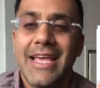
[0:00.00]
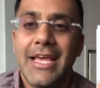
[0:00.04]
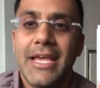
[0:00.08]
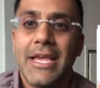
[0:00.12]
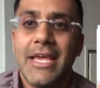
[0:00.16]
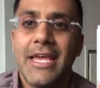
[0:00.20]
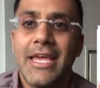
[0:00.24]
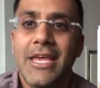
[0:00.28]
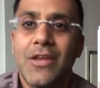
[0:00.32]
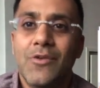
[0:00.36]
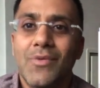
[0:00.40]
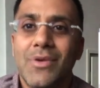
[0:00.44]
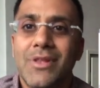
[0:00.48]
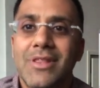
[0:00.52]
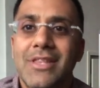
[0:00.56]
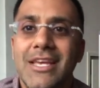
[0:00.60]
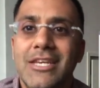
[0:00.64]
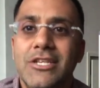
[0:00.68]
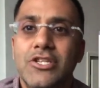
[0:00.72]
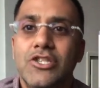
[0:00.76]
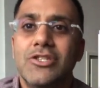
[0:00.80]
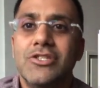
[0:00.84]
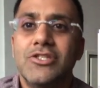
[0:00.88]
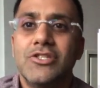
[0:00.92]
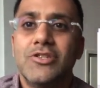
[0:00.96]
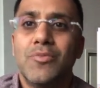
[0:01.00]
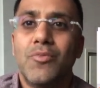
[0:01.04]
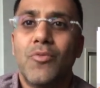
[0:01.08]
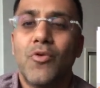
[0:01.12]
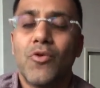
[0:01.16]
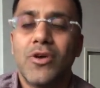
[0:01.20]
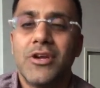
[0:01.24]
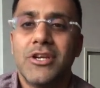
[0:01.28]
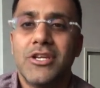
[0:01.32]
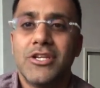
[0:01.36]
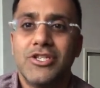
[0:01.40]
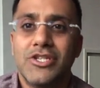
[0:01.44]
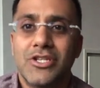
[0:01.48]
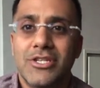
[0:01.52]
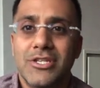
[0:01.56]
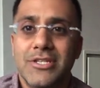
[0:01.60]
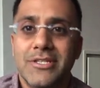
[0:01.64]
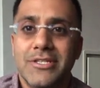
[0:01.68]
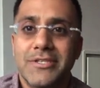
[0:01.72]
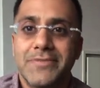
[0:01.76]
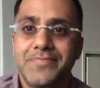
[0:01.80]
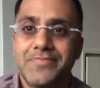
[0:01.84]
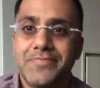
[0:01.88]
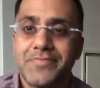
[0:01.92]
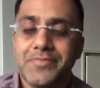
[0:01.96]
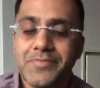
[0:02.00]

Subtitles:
In relation to mortgages,